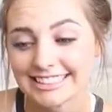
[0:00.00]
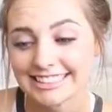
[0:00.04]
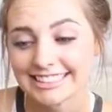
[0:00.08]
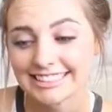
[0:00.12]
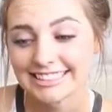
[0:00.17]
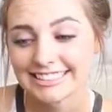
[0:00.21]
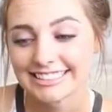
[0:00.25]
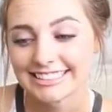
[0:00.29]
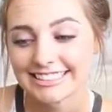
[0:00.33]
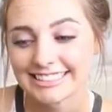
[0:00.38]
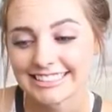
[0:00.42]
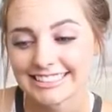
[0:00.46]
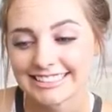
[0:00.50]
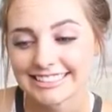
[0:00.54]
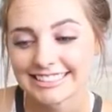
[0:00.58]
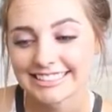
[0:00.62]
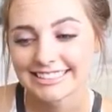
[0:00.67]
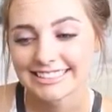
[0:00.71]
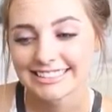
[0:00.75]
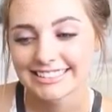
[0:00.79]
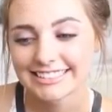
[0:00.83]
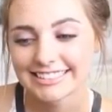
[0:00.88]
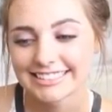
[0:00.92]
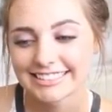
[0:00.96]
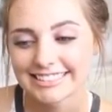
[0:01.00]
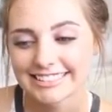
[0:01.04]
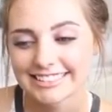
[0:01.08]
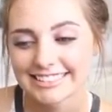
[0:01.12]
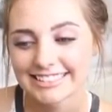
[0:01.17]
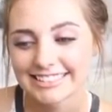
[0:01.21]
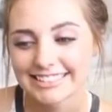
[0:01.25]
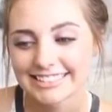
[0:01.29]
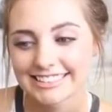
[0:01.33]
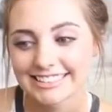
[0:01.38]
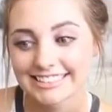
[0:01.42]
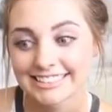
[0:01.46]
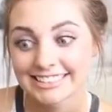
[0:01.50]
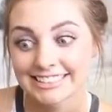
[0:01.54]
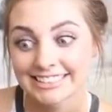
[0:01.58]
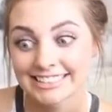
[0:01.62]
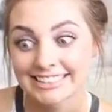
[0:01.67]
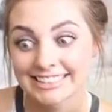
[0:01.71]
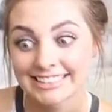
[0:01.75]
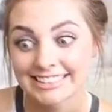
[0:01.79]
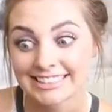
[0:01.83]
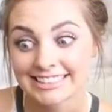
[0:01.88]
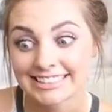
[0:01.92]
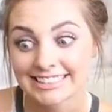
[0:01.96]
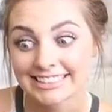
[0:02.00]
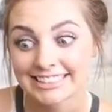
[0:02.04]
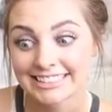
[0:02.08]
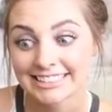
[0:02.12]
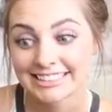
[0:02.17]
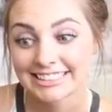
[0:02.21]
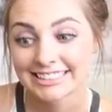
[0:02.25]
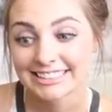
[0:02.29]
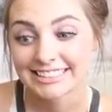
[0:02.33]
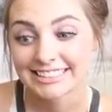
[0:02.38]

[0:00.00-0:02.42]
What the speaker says: (not speaking)